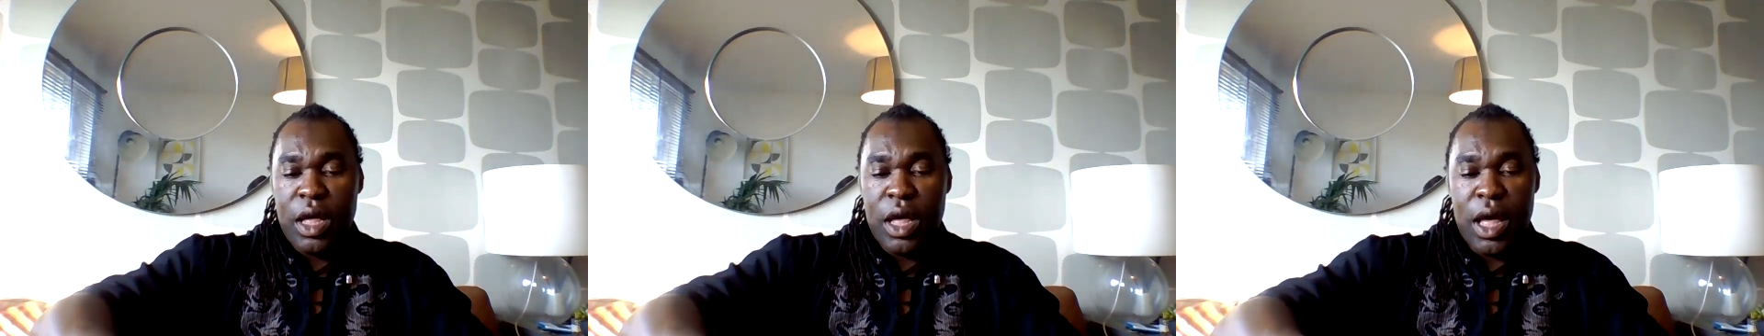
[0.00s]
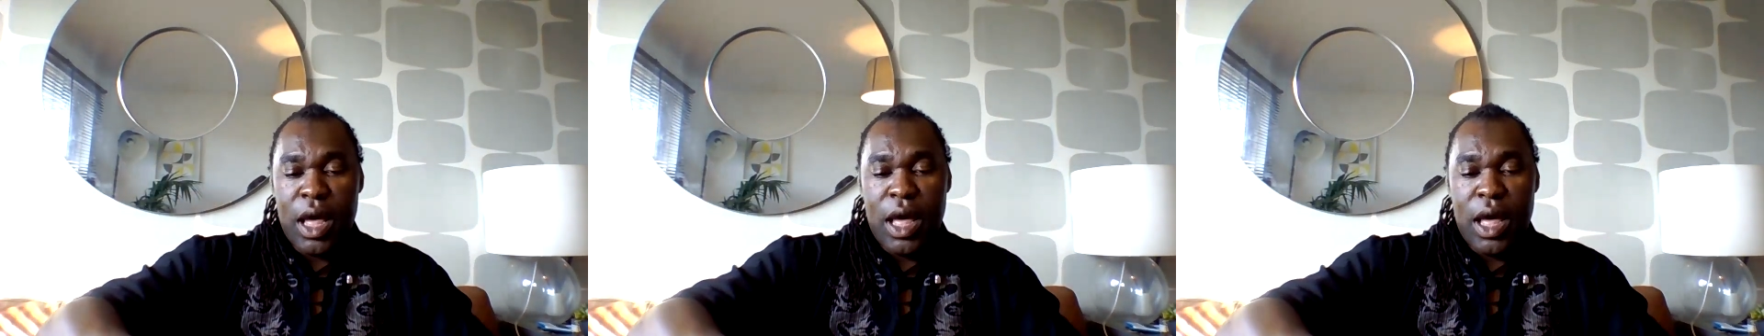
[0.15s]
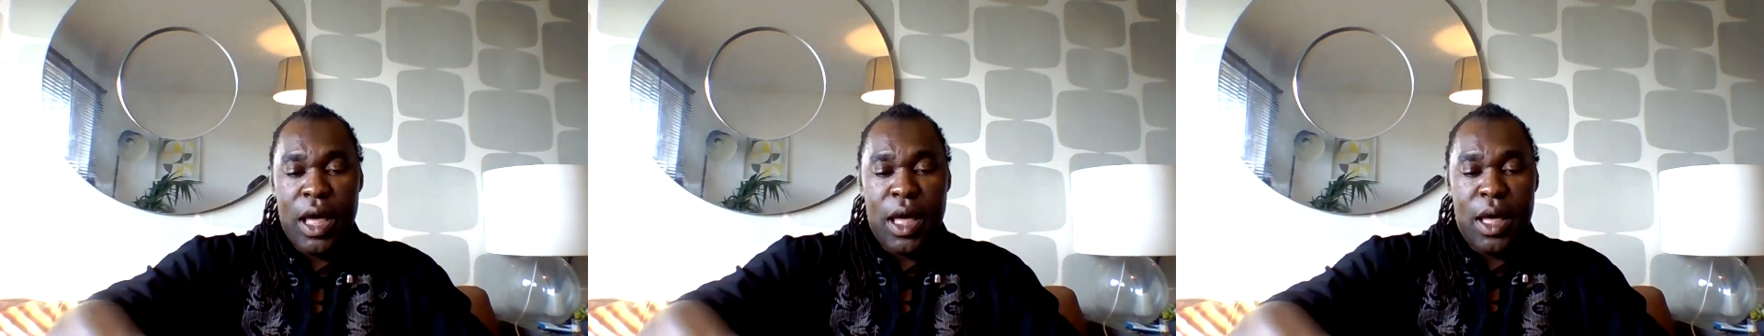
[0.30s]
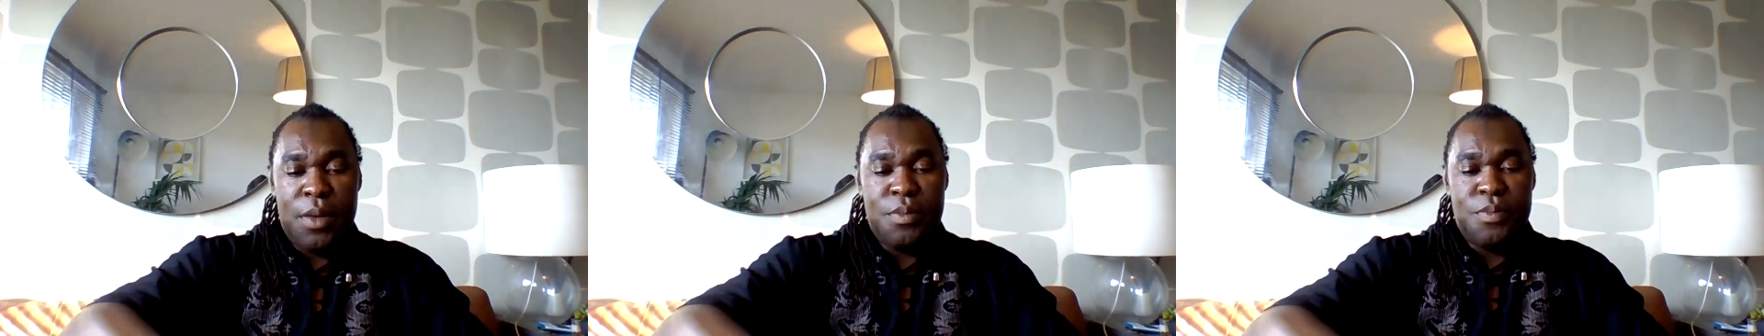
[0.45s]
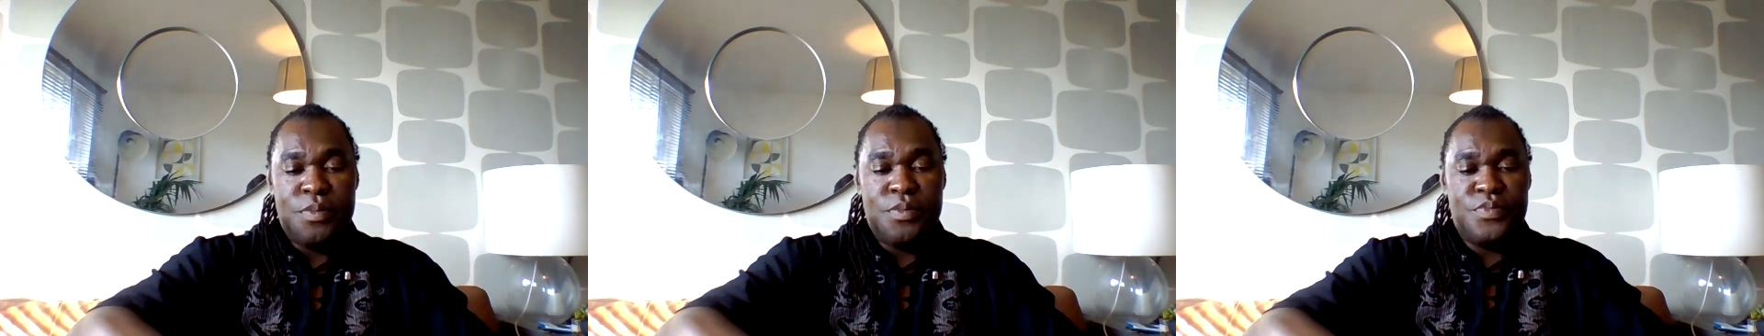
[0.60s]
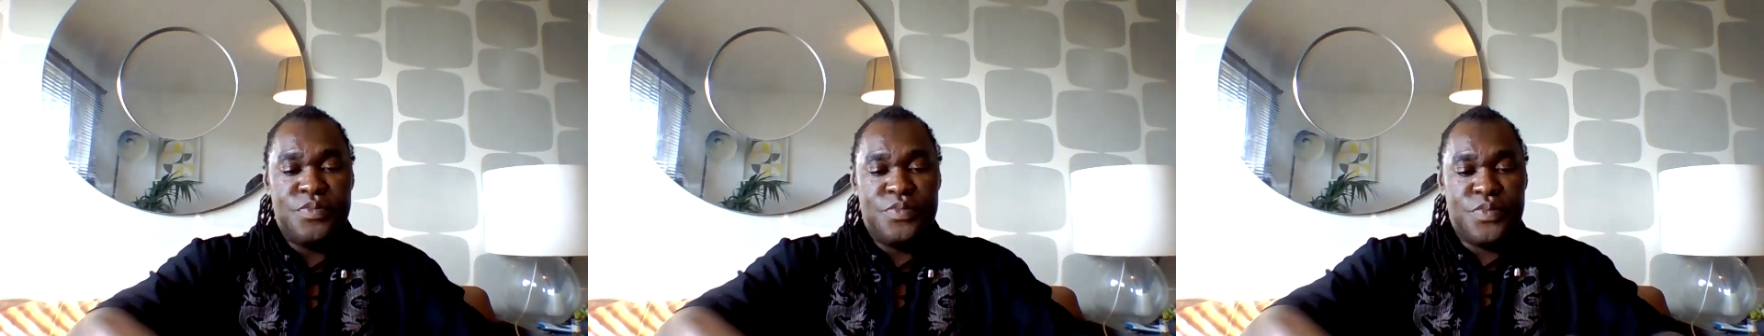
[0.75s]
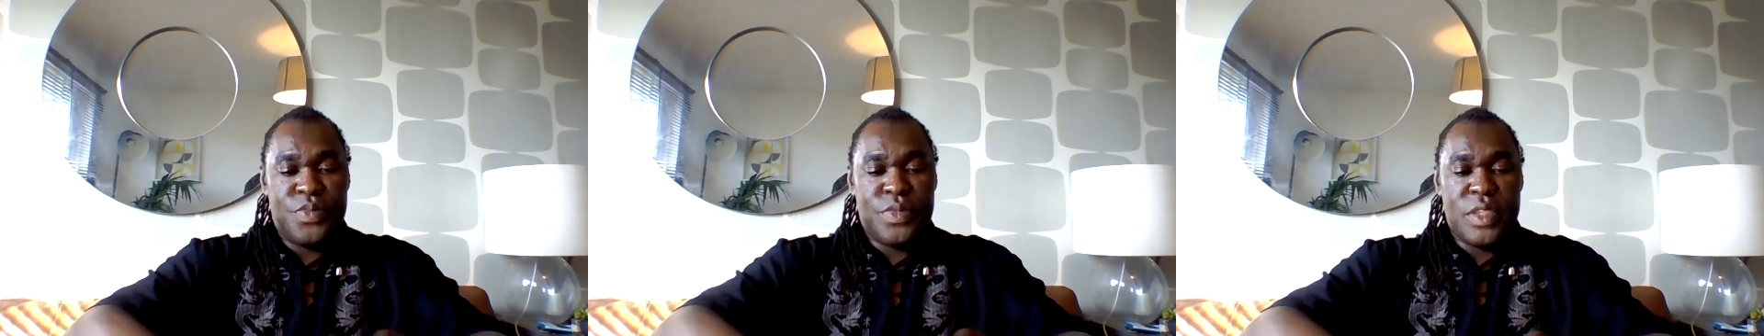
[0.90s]

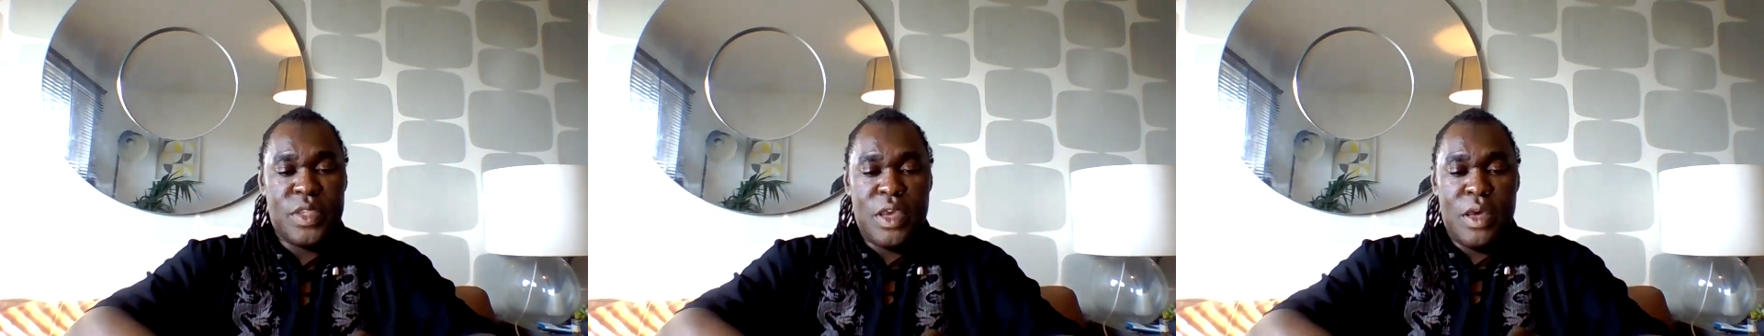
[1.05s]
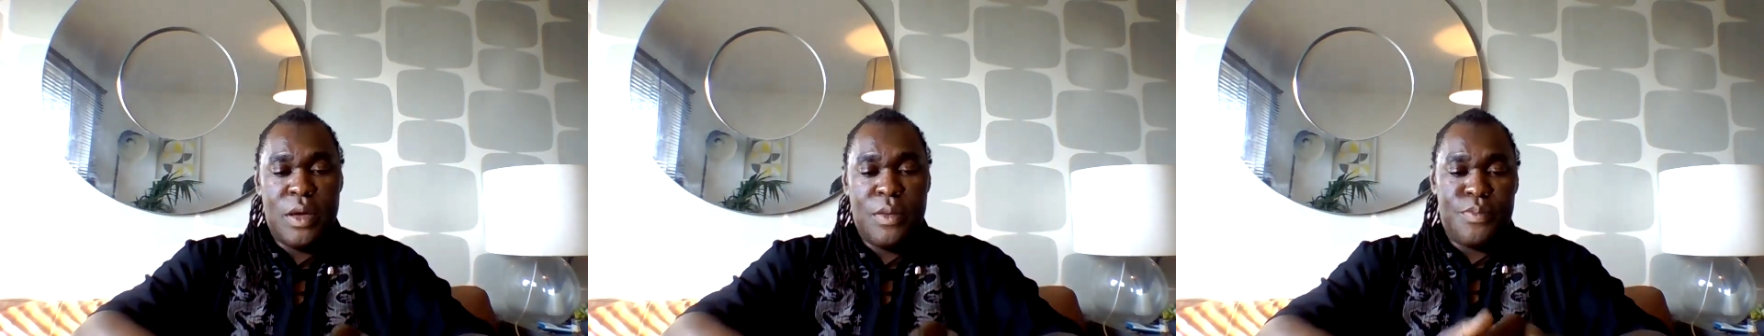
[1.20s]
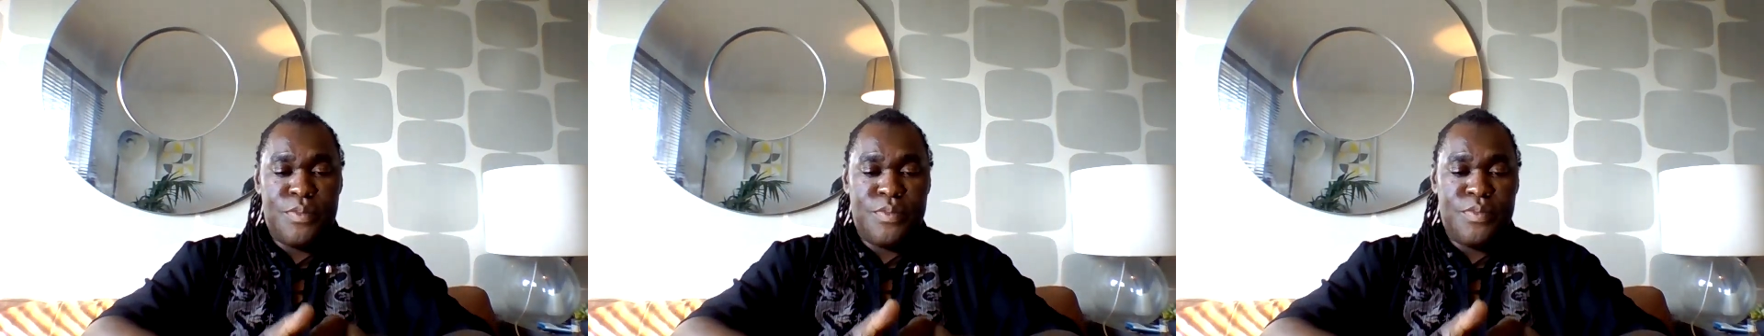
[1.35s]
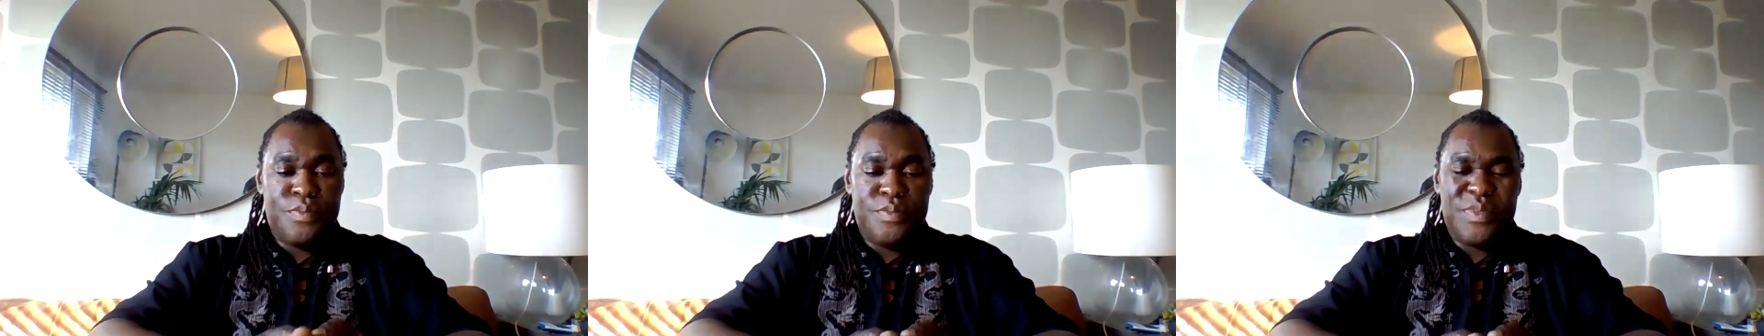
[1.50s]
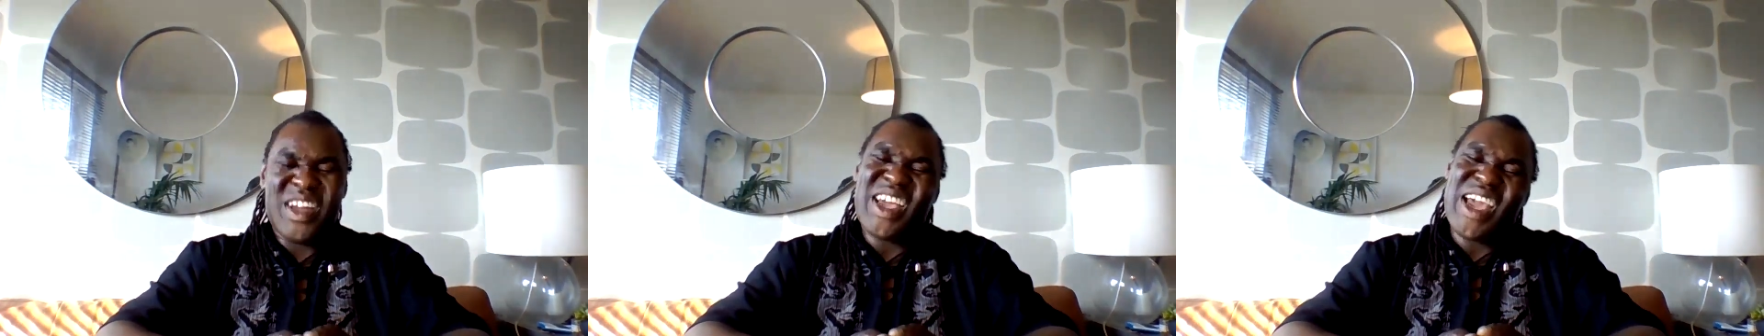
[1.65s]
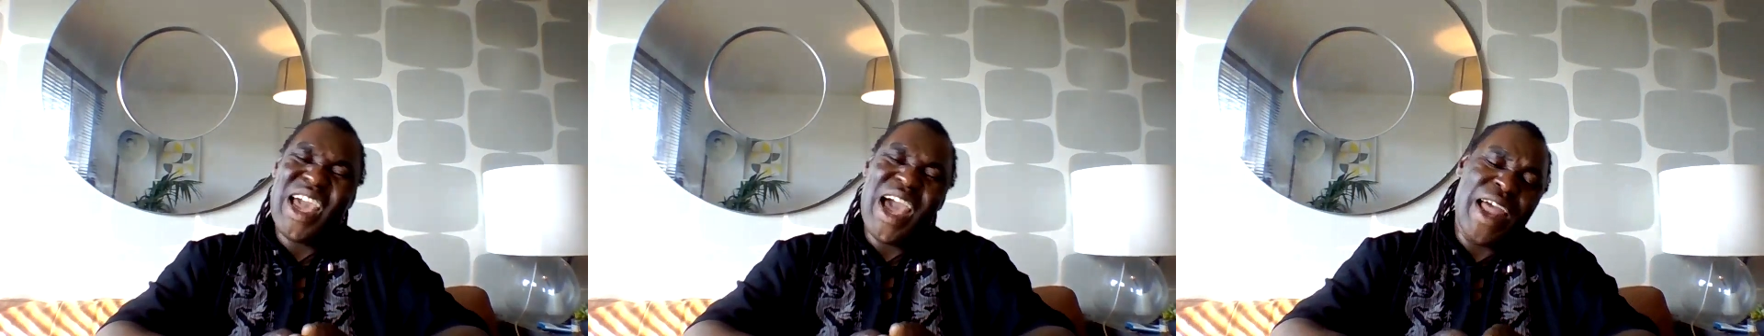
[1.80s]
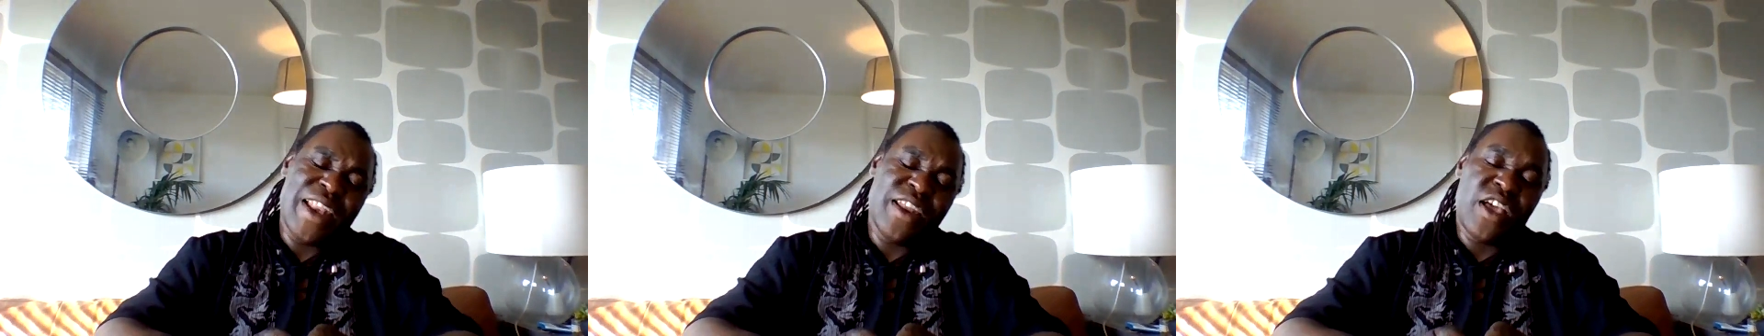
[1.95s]
But
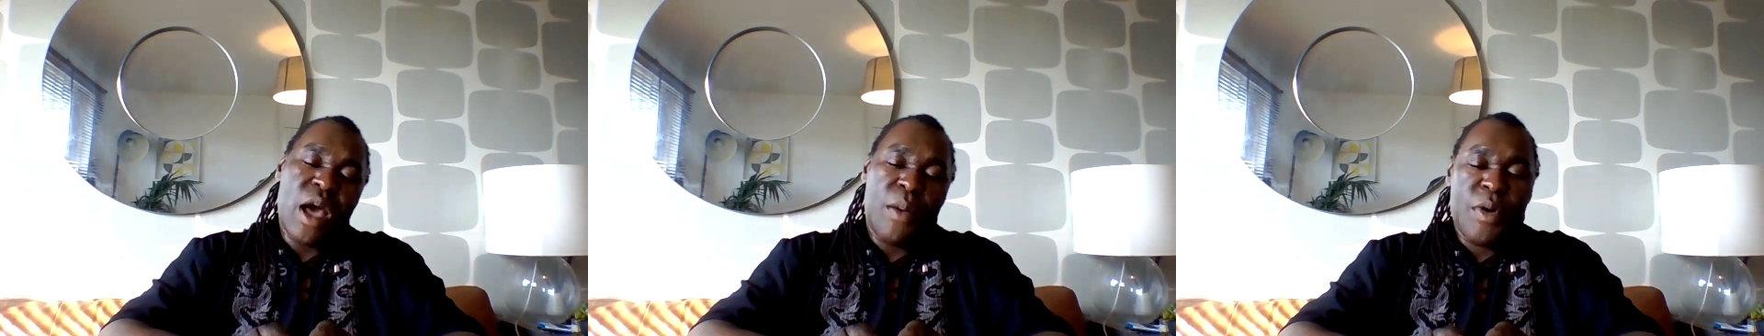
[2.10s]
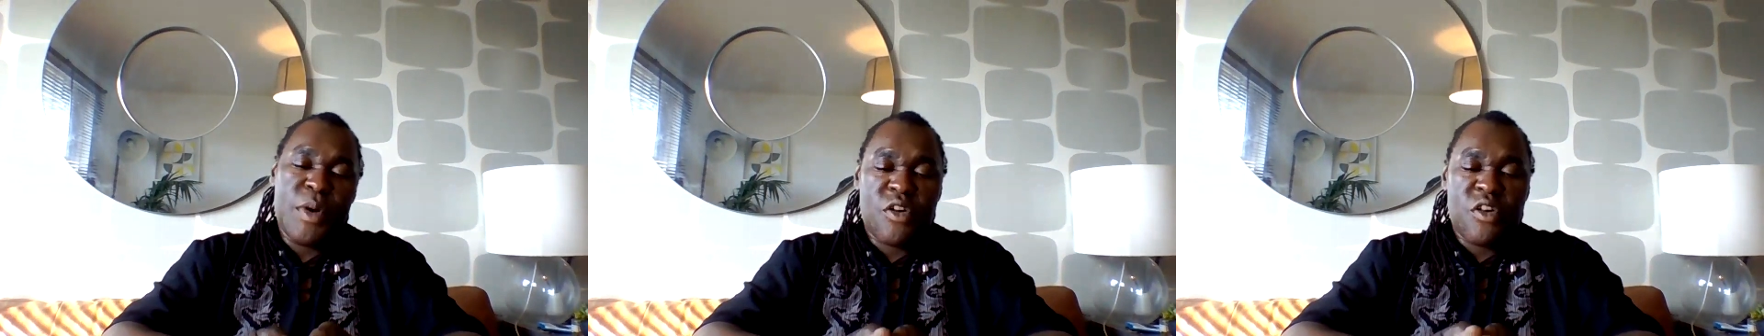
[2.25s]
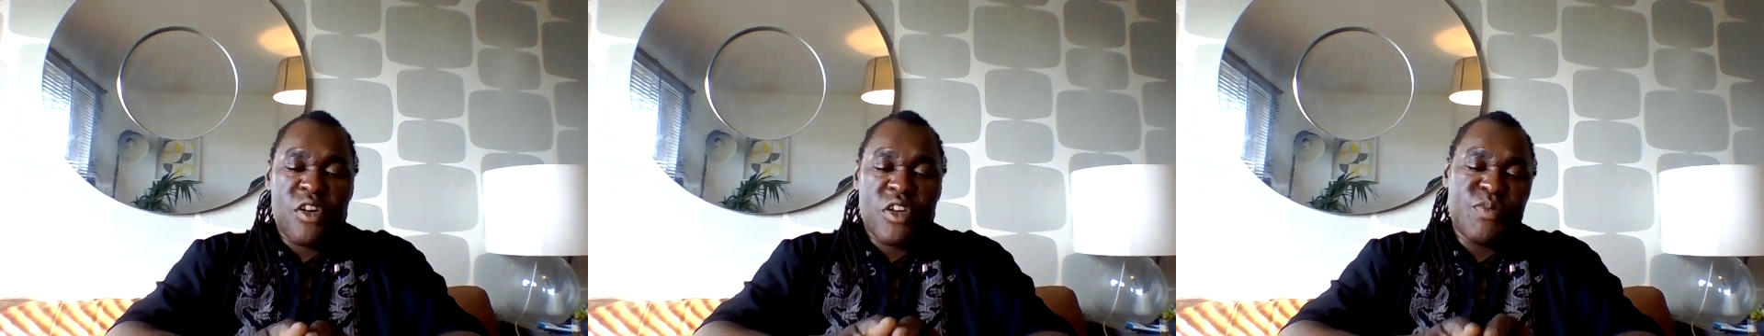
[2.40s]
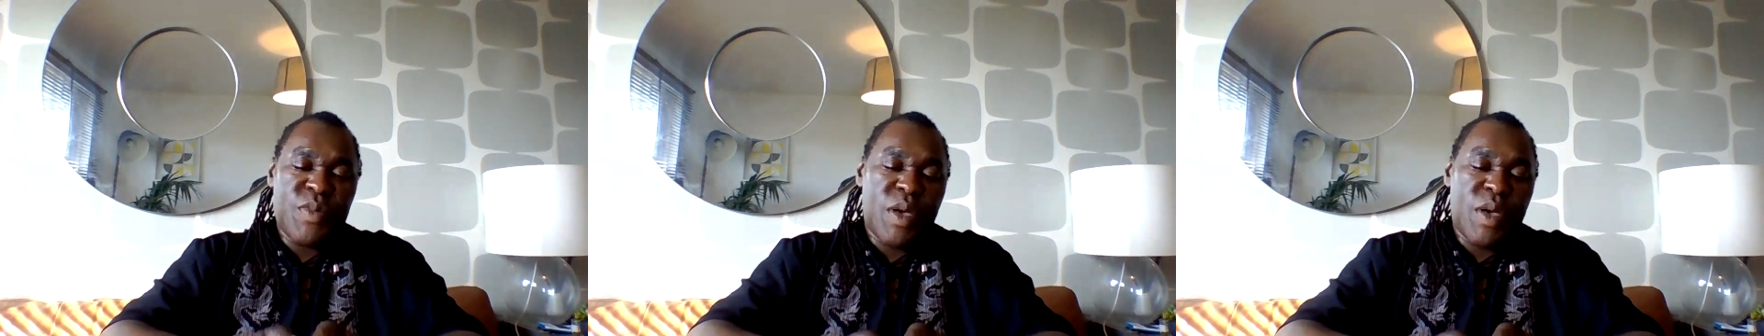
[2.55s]
it can come across